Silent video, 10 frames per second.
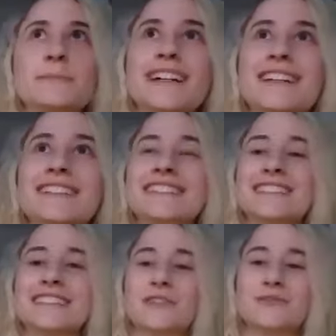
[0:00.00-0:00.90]
but
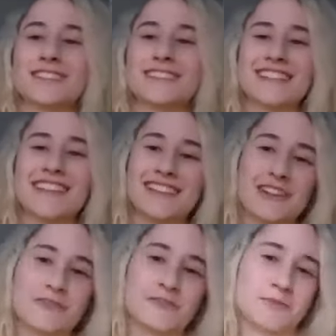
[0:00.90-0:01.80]
we're
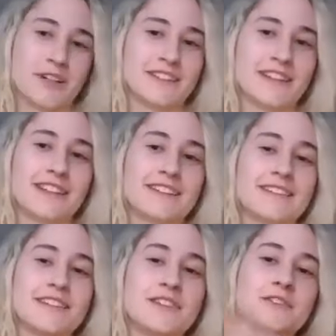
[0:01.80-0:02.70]
slightly over budget,
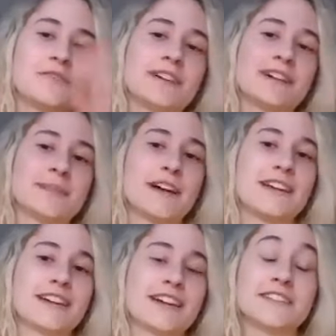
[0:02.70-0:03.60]
and you, as my
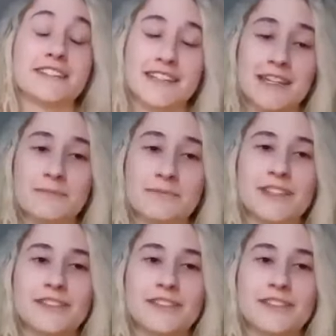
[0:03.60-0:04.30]
accounting team,